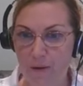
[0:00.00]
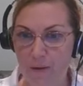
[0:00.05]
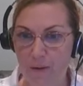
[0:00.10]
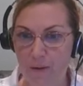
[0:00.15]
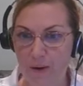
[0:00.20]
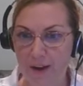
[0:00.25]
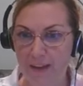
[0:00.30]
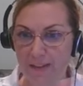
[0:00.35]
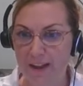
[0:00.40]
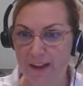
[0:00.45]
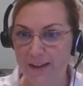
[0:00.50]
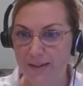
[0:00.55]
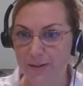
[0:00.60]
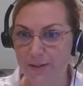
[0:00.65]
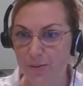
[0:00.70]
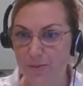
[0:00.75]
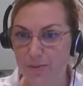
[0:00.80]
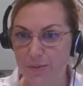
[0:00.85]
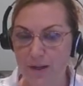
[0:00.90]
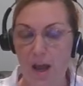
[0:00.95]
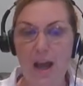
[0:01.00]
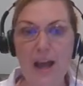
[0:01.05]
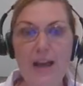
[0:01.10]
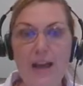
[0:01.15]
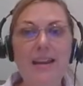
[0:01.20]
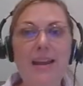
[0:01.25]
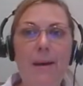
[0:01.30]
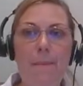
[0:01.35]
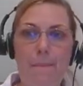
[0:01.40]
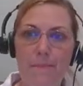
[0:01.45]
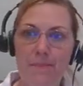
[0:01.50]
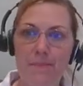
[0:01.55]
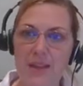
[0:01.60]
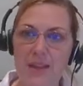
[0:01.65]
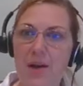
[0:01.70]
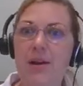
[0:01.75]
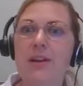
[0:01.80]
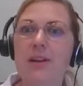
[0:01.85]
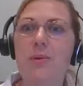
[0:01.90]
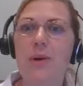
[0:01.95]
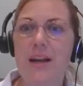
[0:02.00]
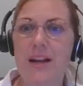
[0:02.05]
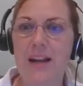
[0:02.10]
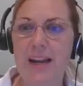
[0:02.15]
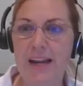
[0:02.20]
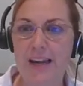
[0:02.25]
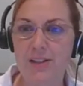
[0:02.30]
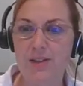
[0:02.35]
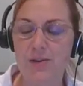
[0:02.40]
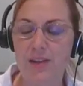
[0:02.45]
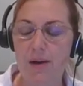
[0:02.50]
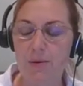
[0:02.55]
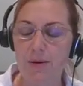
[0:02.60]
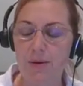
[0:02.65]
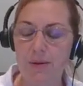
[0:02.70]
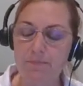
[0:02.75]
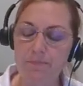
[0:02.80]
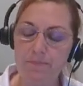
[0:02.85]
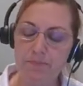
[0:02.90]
okay, that's what we, yep, now I know how to answer that one.